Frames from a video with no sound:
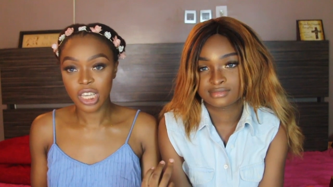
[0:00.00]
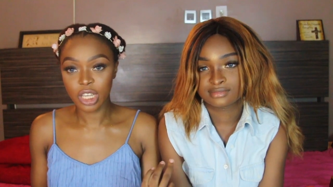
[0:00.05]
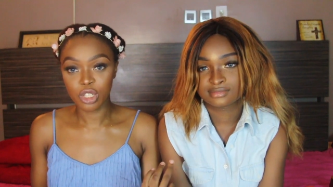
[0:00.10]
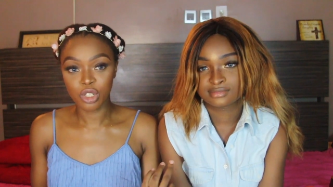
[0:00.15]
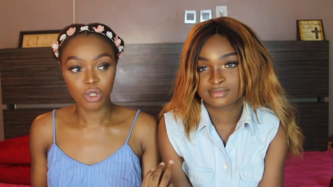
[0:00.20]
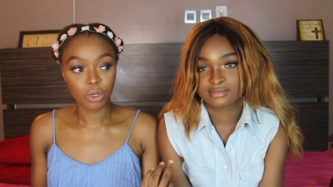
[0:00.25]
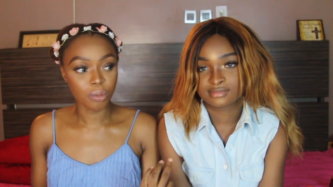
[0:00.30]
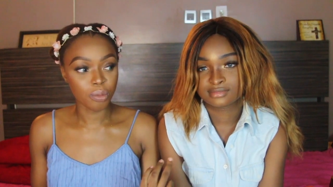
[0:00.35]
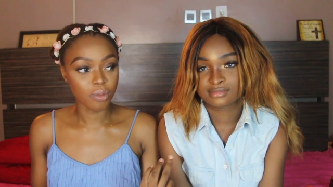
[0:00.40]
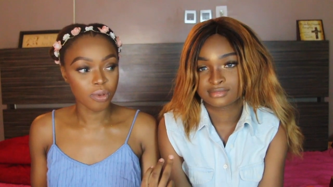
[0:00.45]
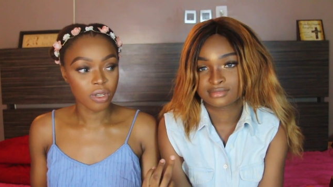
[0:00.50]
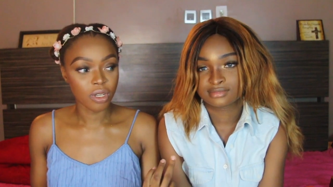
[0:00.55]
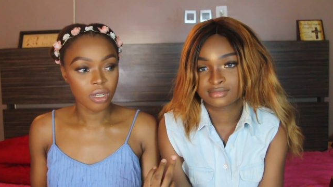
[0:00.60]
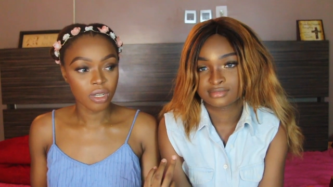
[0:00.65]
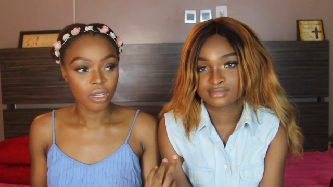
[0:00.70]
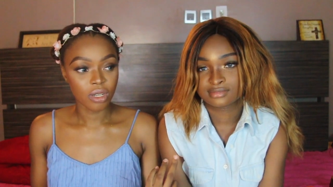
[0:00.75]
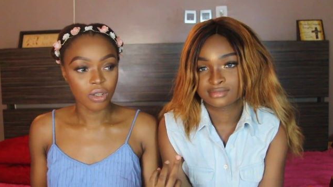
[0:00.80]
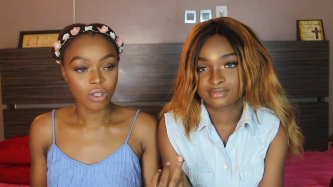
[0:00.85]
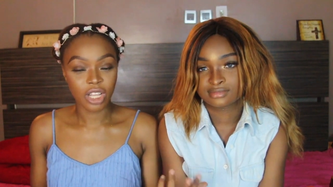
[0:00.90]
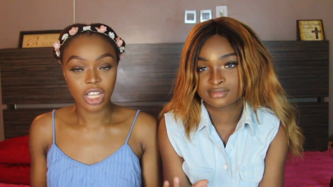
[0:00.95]
Speaker 1: ketchup,
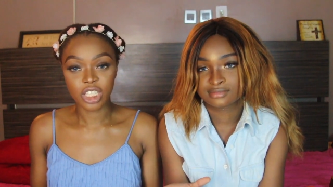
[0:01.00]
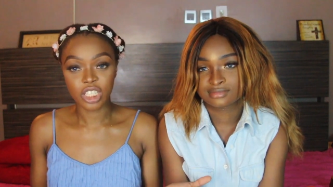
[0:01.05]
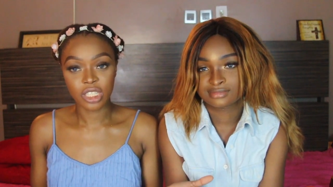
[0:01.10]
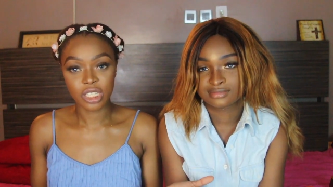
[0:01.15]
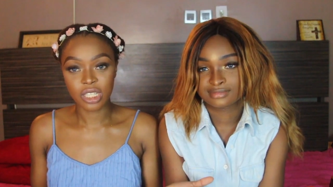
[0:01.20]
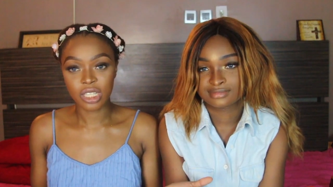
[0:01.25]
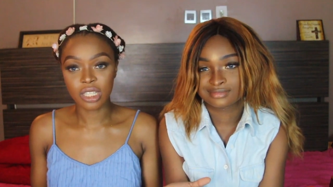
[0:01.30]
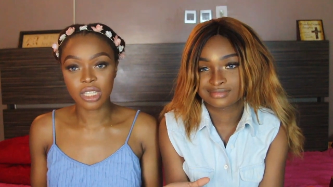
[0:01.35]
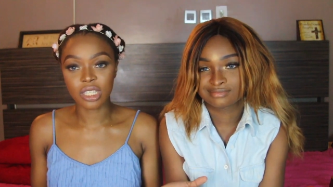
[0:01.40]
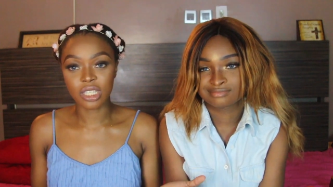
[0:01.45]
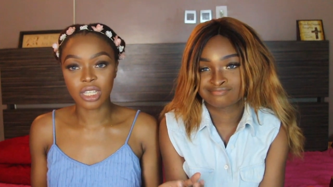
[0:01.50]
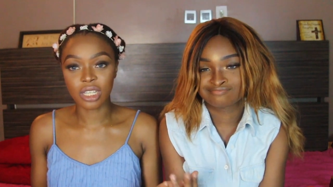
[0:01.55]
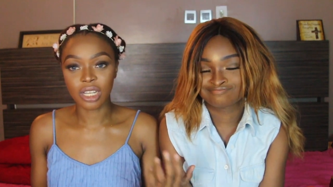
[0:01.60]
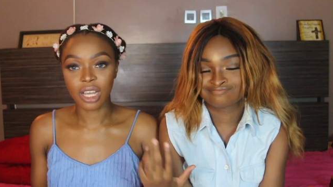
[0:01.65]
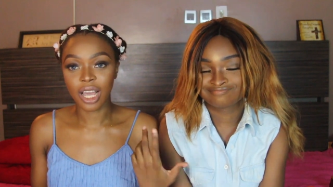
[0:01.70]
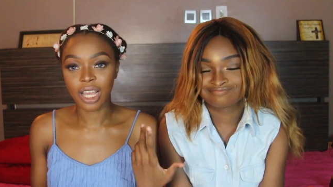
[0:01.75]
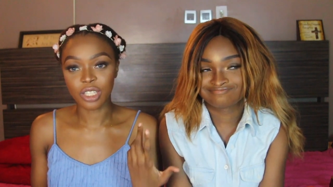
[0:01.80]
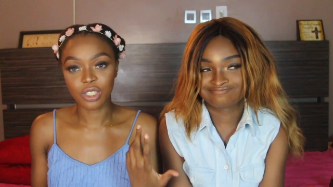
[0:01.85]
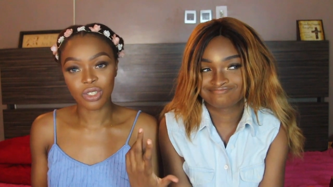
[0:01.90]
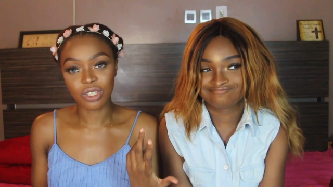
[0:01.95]
or like she's
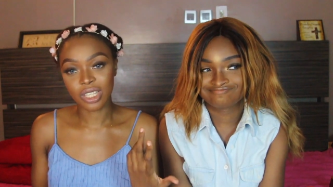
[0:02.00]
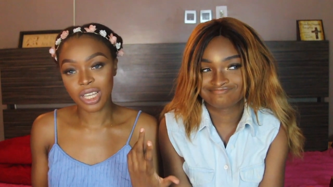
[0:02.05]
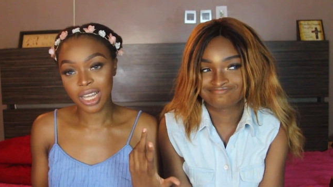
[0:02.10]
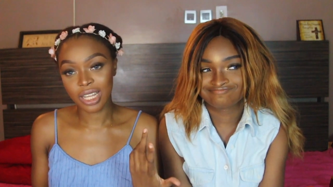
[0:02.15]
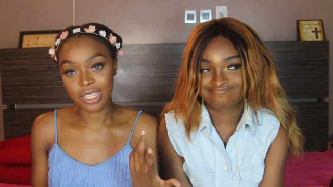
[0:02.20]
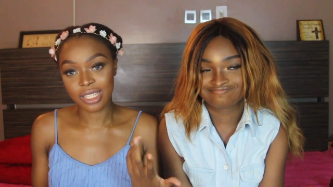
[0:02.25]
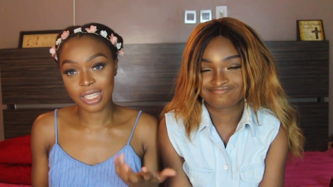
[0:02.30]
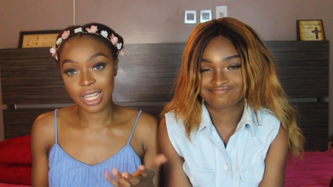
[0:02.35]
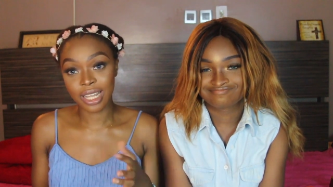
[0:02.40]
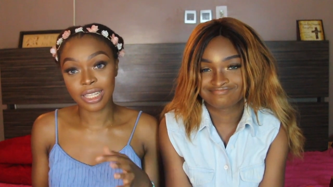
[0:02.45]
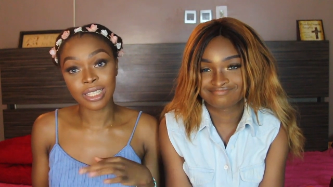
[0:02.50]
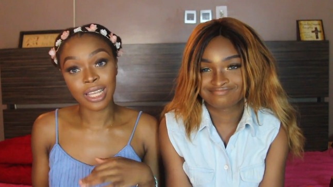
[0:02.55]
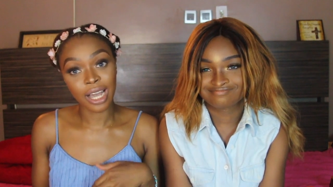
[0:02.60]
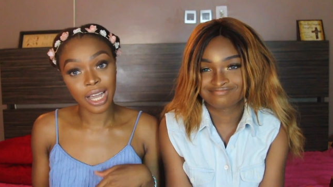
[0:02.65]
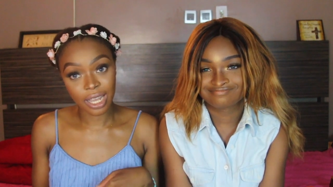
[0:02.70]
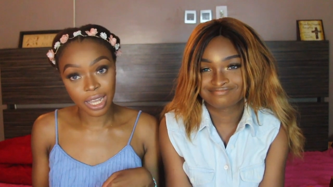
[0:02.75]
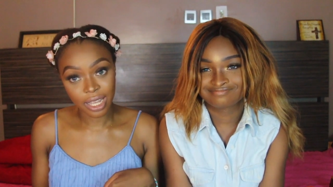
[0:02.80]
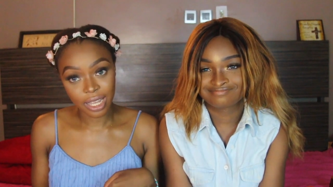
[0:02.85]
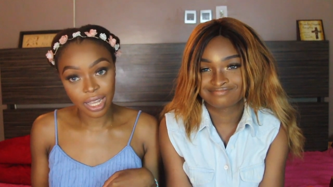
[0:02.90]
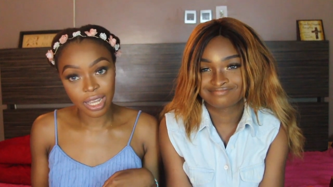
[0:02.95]
eating, I just can't stand
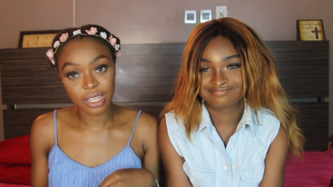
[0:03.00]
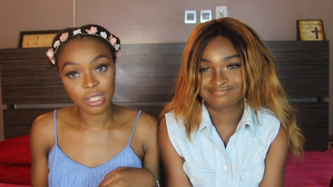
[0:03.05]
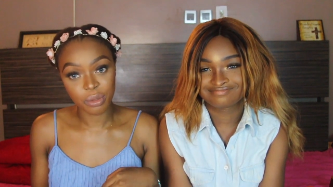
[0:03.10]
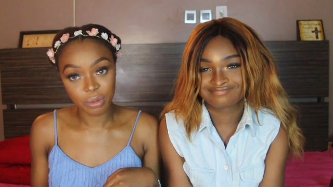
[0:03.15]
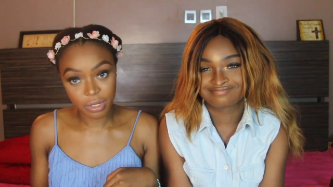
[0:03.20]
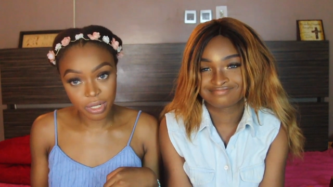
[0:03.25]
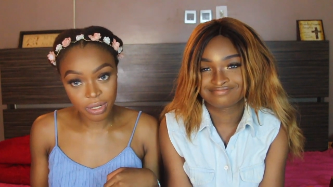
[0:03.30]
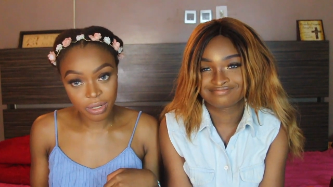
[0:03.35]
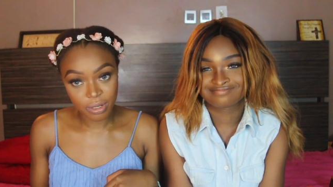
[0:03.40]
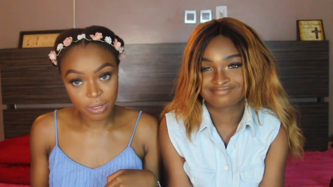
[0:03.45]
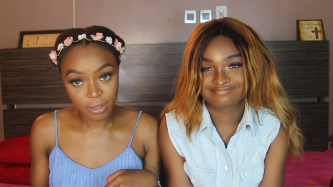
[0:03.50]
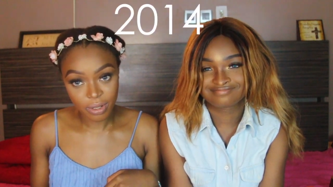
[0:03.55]
her as well.